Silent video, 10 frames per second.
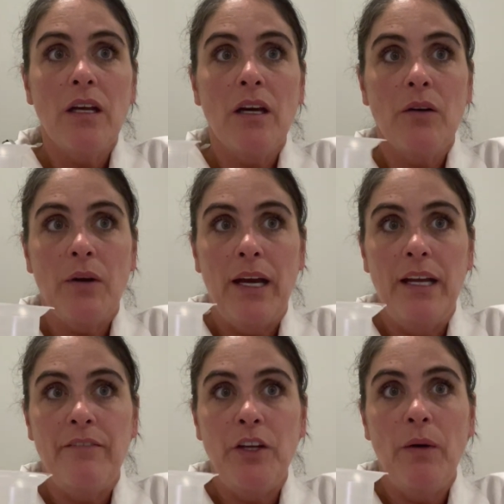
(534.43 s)
Okay,
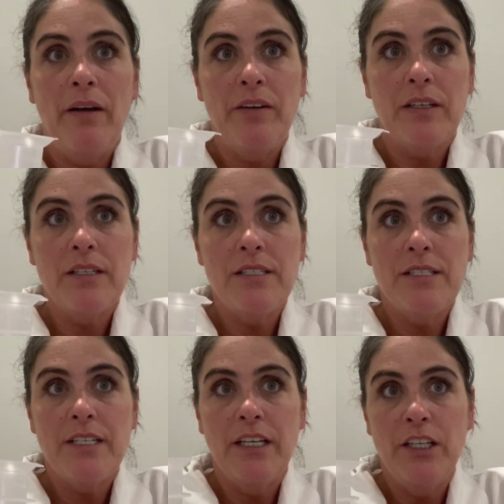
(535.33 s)
if you have a
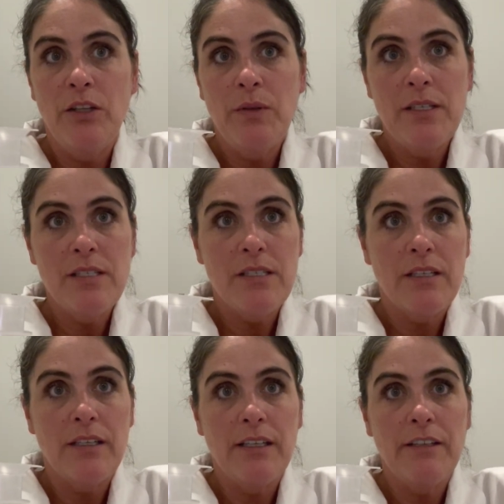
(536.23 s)
continuous
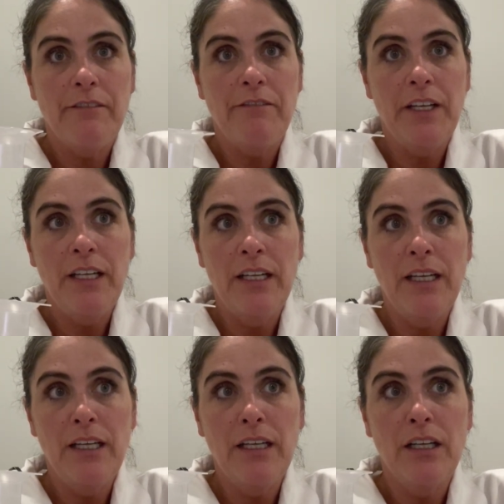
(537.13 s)

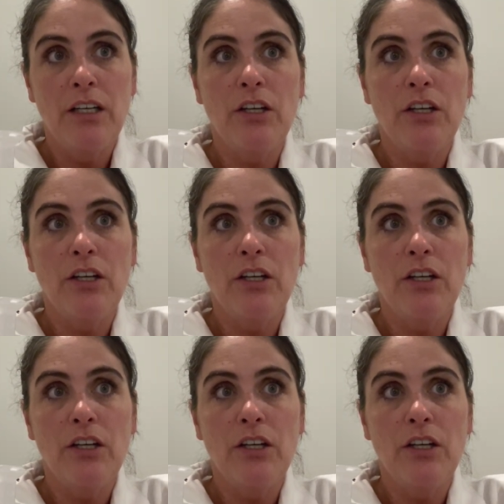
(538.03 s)
feeding,